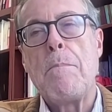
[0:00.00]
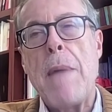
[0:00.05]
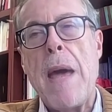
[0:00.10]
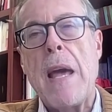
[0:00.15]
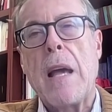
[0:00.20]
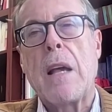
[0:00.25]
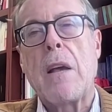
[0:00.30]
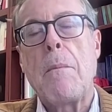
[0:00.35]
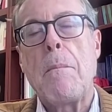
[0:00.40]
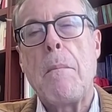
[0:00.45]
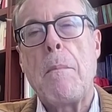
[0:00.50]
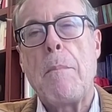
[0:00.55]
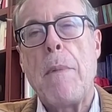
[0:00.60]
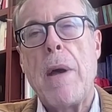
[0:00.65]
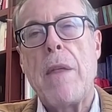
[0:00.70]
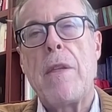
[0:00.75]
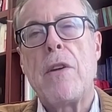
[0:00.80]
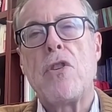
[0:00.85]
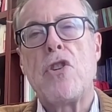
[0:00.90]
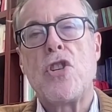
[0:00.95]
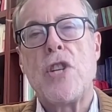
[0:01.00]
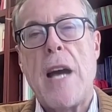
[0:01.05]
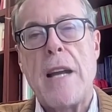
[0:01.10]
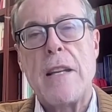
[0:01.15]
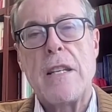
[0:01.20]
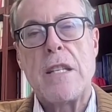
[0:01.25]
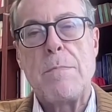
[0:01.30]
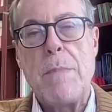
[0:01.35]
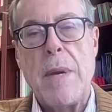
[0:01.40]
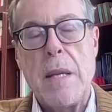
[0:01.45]
make better
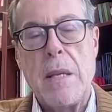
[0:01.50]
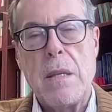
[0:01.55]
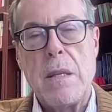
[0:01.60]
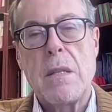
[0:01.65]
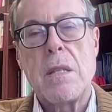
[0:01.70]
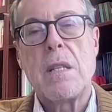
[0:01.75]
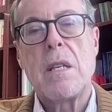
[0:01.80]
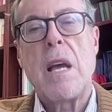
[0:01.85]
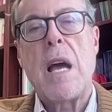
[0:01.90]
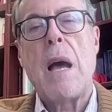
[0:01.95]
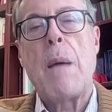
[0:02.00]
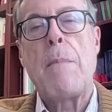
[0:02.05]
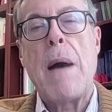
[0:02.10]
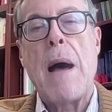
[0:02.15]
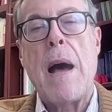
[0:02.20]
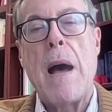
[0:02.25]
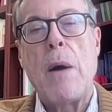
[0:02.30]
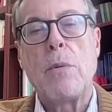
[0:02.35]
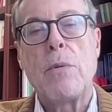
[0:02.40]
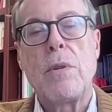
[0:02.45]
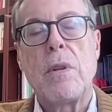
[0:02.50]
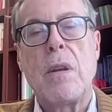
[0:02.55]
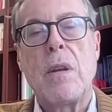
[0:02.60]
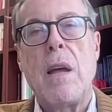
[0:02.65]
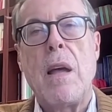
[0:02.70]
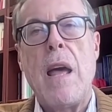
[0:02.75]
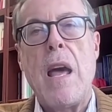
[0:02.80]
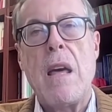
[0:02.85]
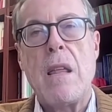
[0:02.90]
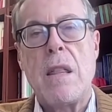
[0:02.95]
judgments about
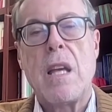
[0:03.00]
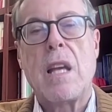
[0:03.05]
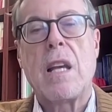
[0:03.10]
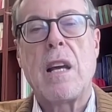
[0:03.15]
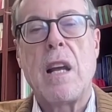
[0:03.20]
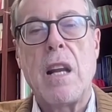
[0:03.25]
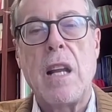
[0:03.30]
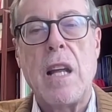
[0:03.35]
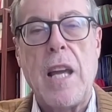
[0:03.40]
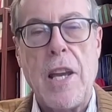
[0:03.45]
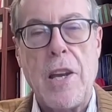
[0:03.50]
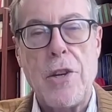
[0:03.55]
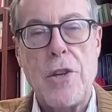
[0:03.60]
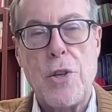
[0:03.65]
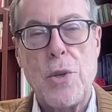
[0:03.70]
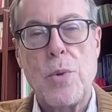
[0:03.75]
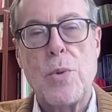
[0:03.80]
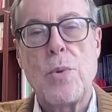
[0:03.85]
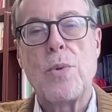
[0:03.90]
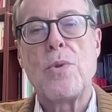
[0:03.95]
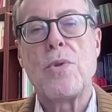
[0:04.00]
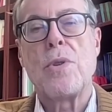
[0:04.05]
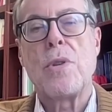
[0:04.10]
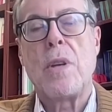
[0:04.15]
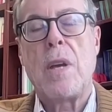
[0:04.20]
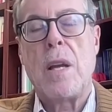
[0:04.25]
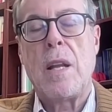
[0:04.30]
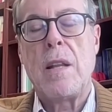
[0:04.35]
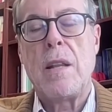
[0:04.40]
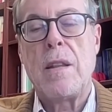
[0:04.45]
ethical
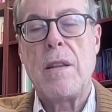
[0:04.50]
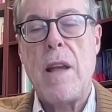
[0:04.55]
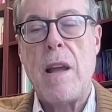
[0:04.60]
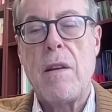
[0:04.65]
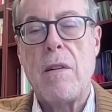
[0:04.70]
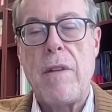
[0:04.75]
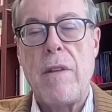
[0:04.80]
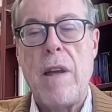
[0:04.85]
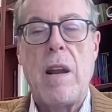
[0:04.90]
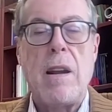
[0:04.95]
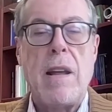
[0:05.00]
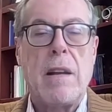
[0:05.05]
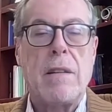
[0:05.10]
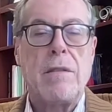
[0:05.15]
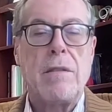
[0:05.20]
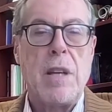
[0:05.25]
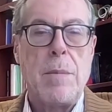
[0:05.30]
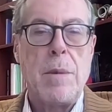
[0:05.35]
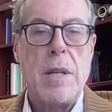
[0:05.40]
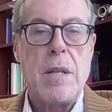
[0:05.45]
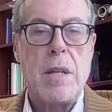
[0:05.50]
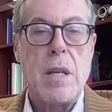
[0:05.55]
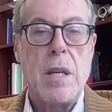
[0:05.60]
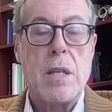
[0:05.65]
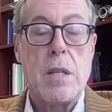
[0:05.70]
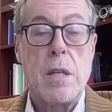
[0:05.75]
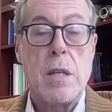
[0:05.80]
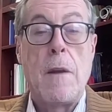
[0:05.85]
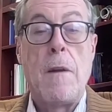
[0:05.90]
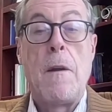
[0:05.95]
issues in their daily
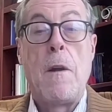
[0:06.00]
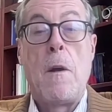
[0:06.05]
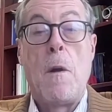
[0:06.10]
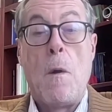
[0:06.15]
activities,